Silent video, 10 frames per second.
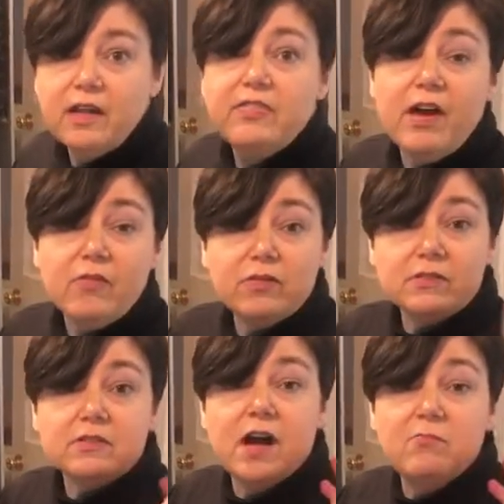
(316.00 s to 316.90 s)
That
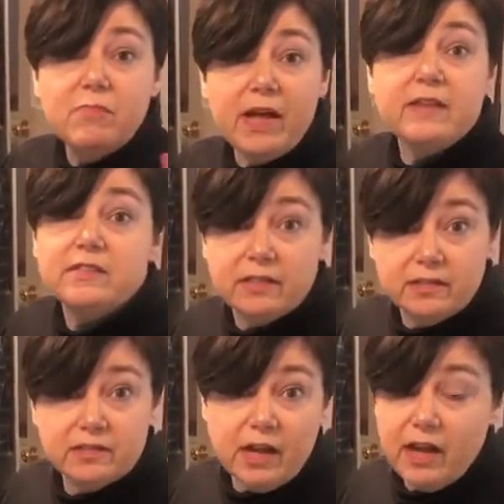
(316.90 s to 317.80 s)
was amazing.
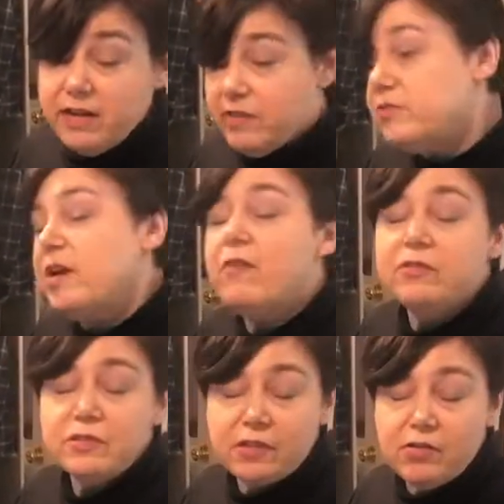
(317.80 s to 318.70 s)
I
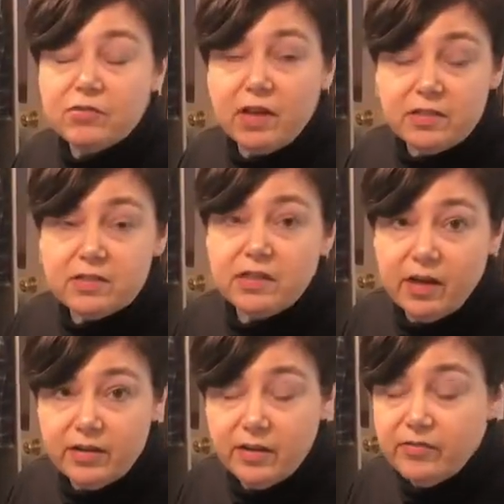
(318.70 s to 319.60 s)
was so glad to see
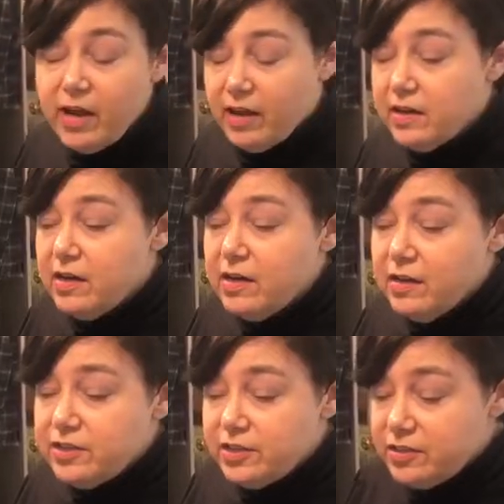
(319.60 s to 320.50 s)
her do that.
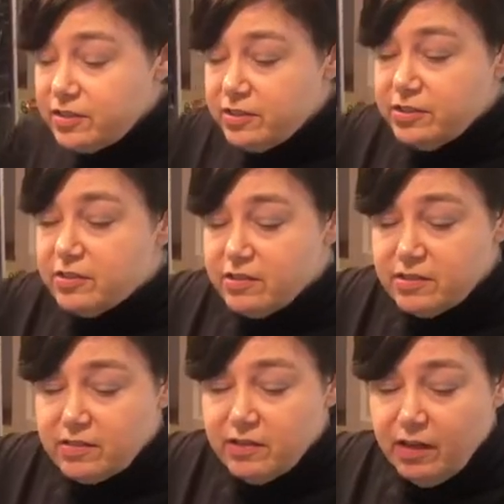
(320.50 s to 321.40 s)
She just took
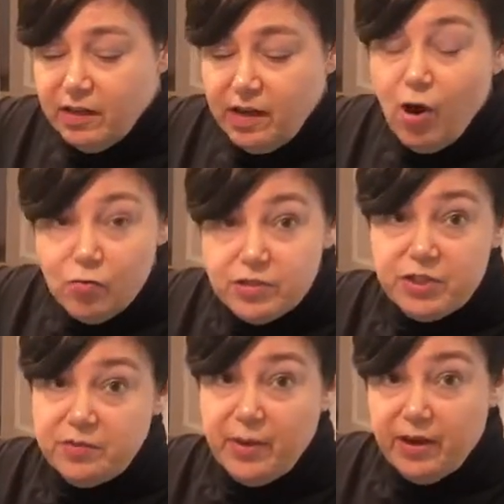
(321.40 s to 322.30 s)
this whole
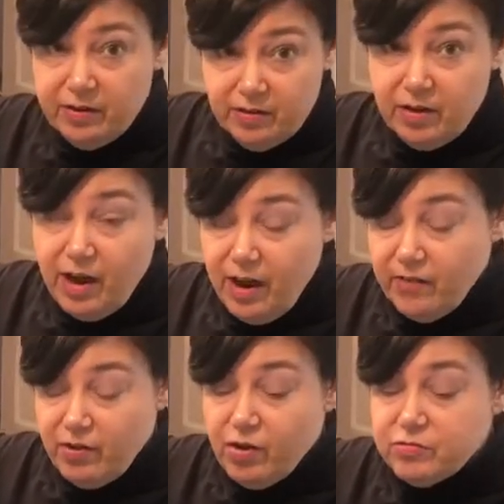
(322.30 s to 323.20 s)
sheet pan, not a
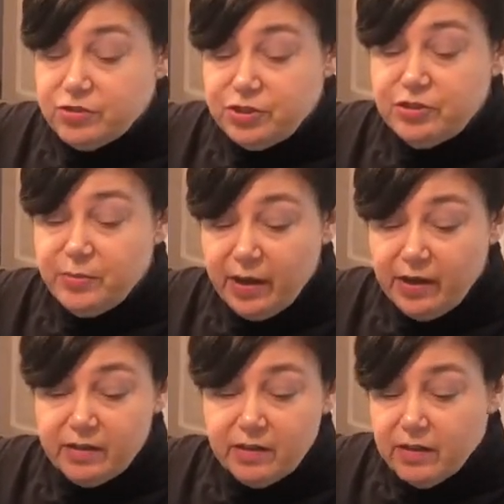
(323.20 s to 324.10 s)
half, a whole sheet
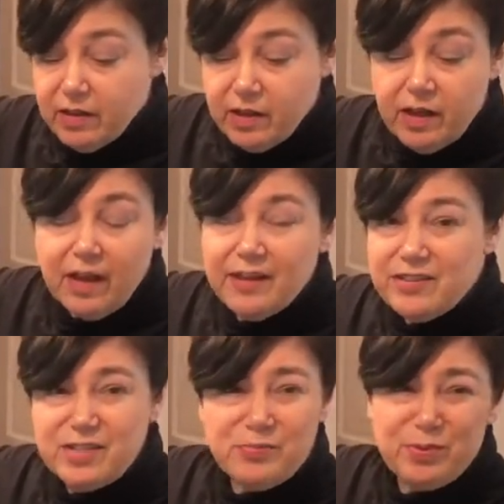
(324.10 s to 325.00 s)
pan. I
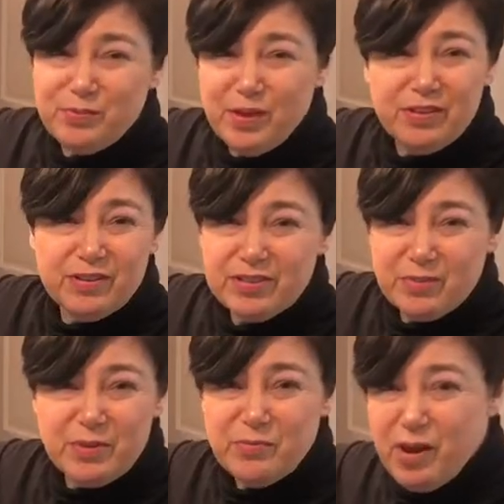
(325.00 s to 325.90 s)
guess you put butter or
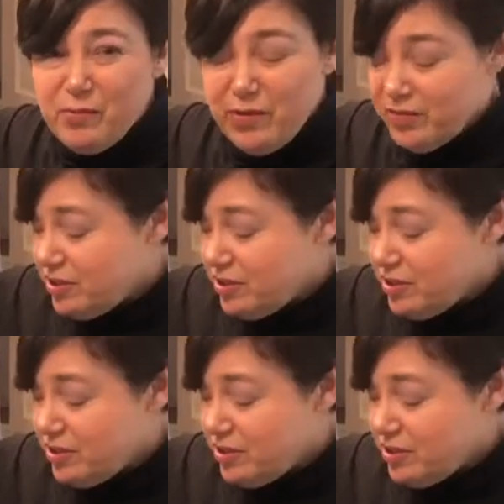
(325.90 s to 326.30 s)
something in the bottom of it.